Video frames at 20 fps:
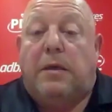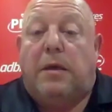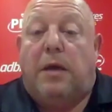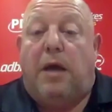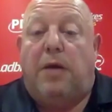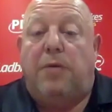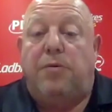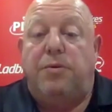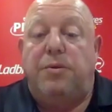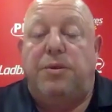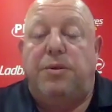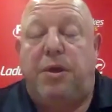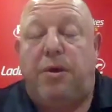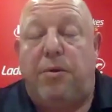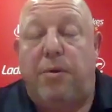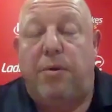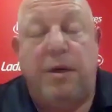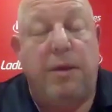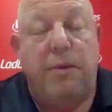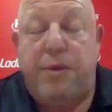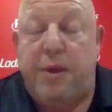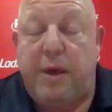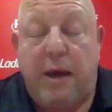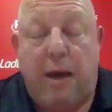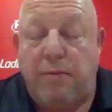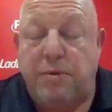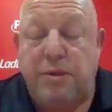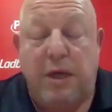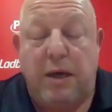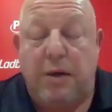102, I didn't think
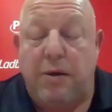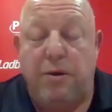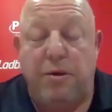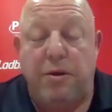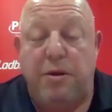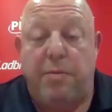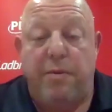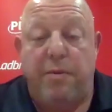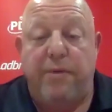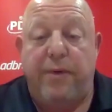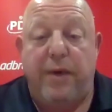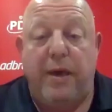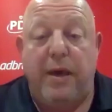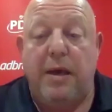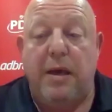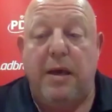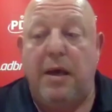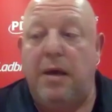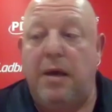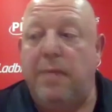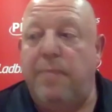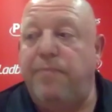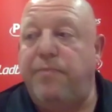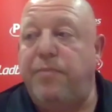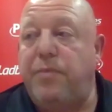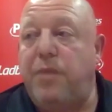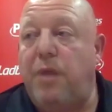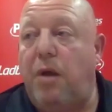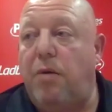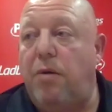that was that good, to be fair. I
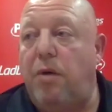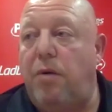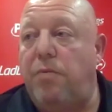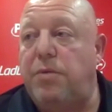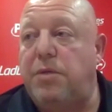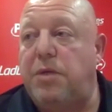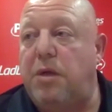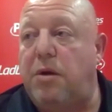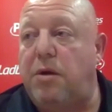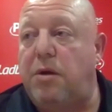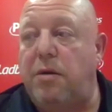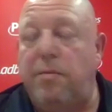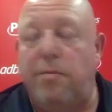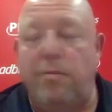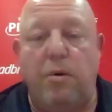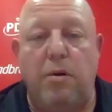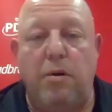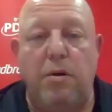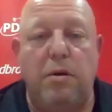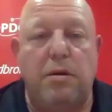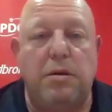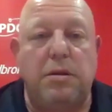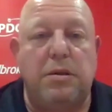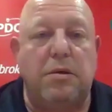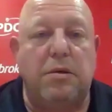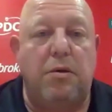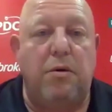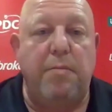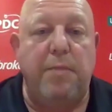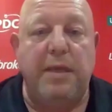was looking at more
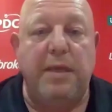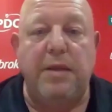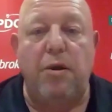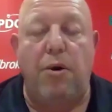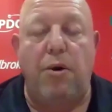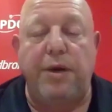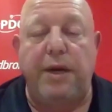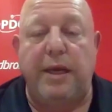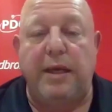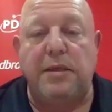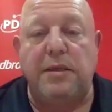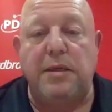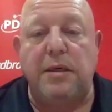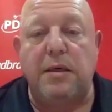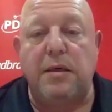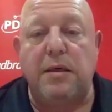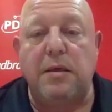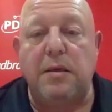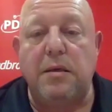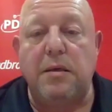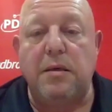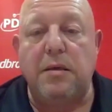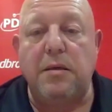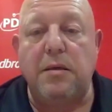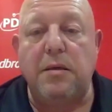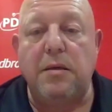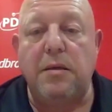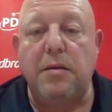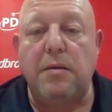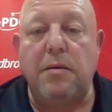sort of mid-90s.
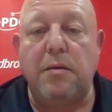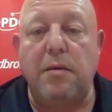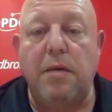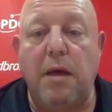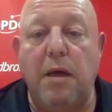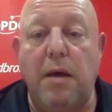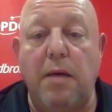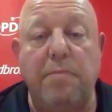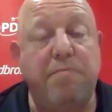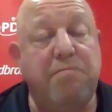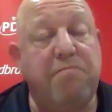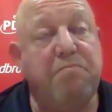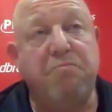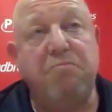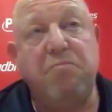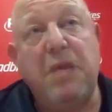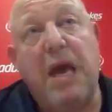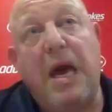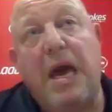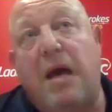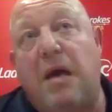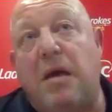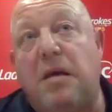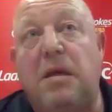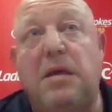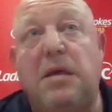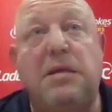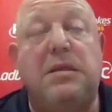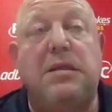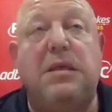
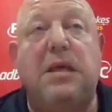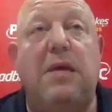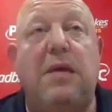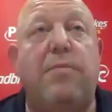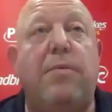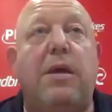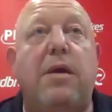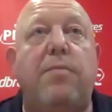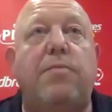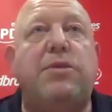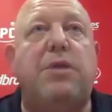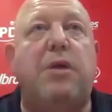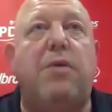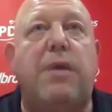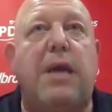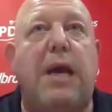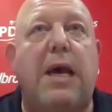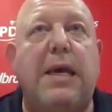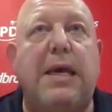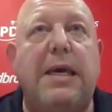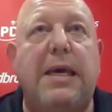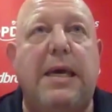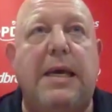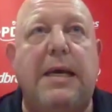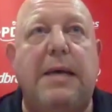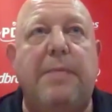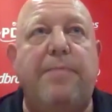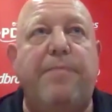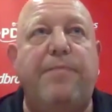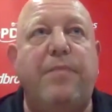It was okay.
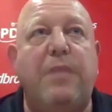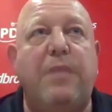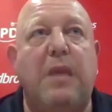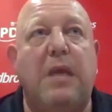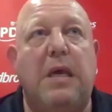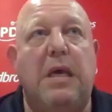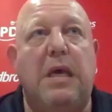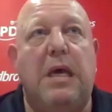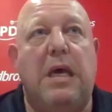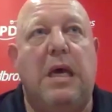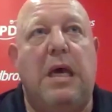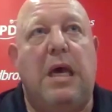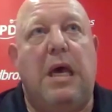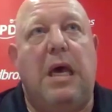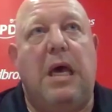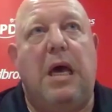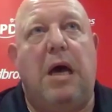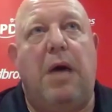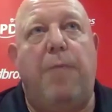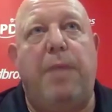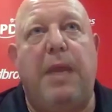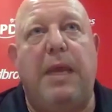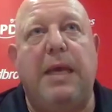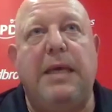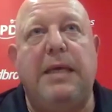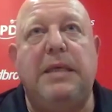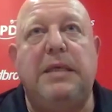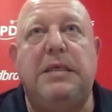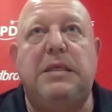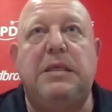I
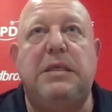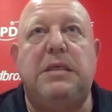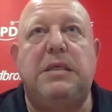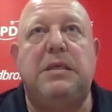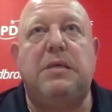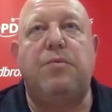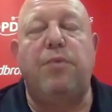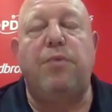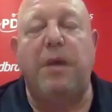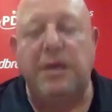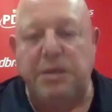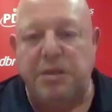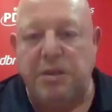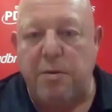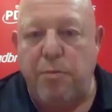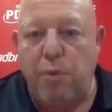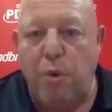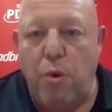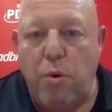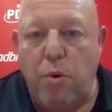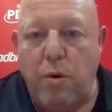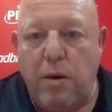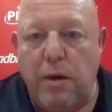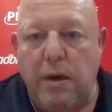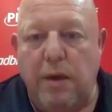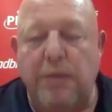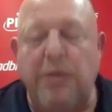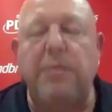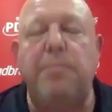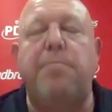played reasonable.
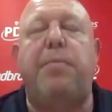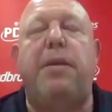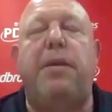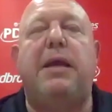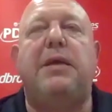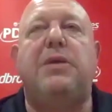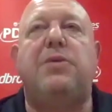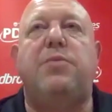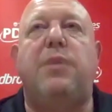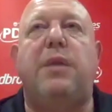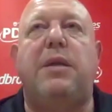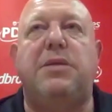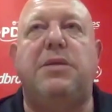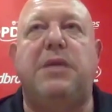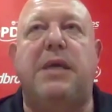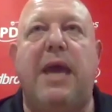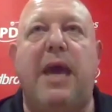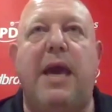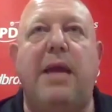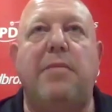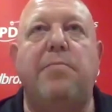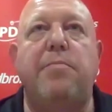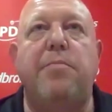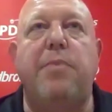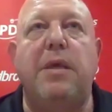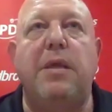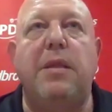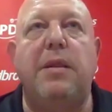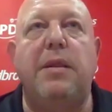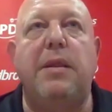I didn't play as well as I can,
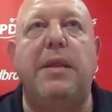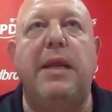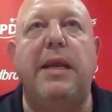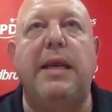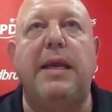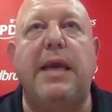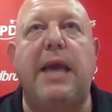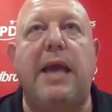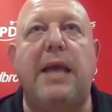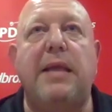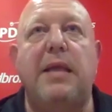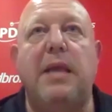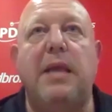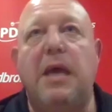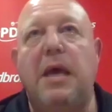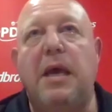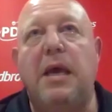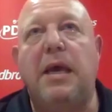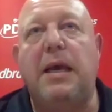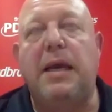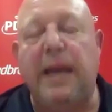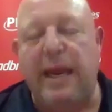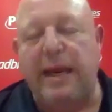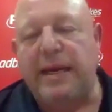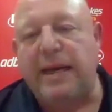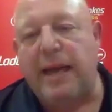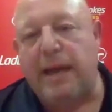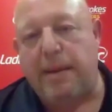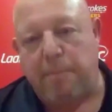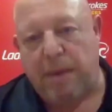but then again,
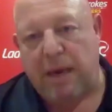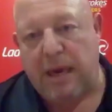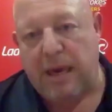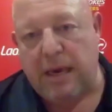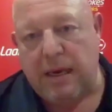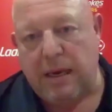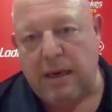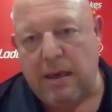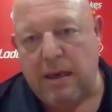Glen let me.